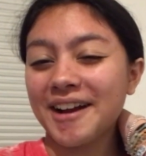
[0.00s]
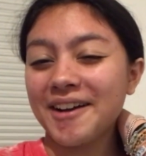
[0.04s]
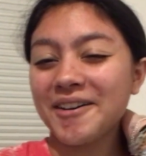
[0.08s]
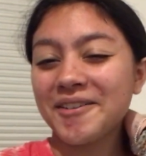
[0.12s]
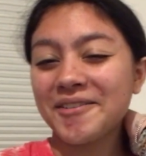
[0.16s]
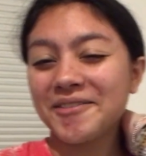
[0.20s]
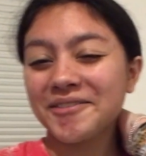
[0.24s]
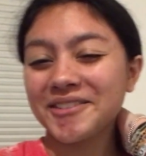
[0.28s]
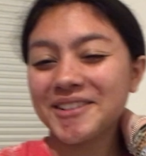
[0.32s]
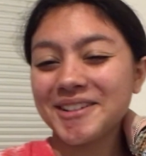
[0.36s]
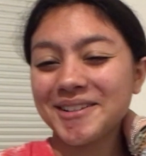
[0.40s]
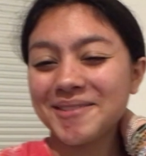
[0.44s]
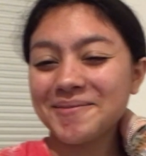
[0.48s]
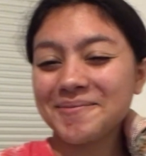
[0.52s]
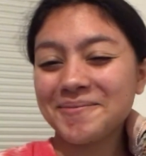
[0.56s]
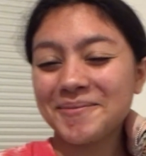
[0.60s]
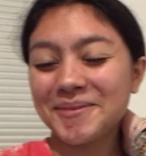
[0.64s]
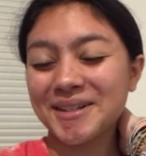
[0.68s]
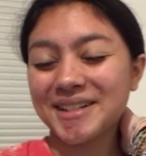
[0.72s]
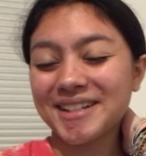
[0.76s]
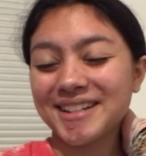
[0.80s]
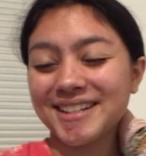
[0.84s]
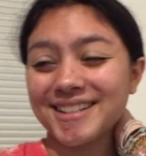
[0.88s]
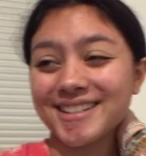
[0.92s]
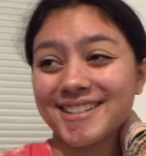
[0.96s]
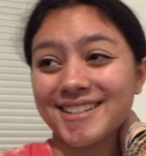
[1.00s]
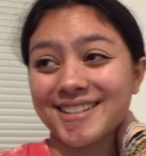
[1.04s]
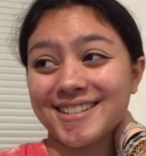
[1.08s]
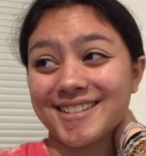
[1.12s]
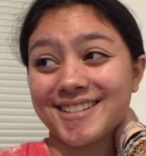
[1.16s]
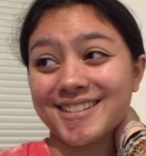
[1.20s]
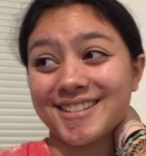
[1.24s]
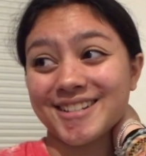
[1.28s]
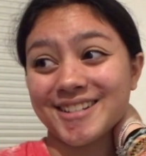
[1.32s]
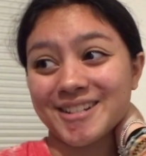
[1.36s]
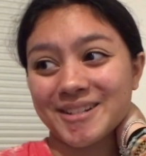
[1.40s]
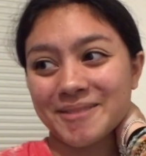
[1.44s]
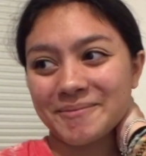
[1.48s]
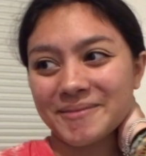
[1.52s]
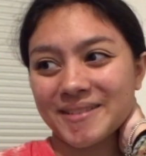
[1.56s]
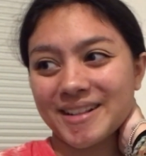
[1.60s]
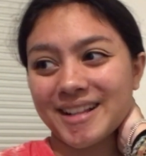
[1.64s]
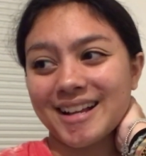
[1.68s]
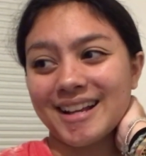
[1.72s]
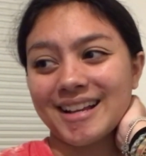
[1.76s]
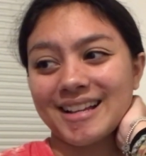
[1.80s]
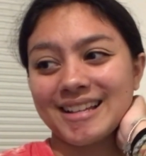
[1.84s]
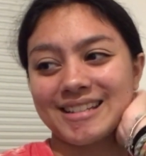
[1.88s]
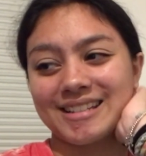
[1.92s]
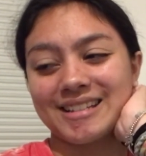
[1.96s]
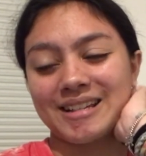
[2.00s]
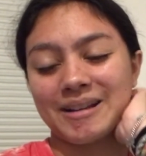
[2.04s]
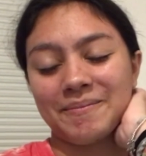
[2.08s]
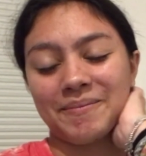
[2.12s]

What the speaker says: outfit because it's gym class.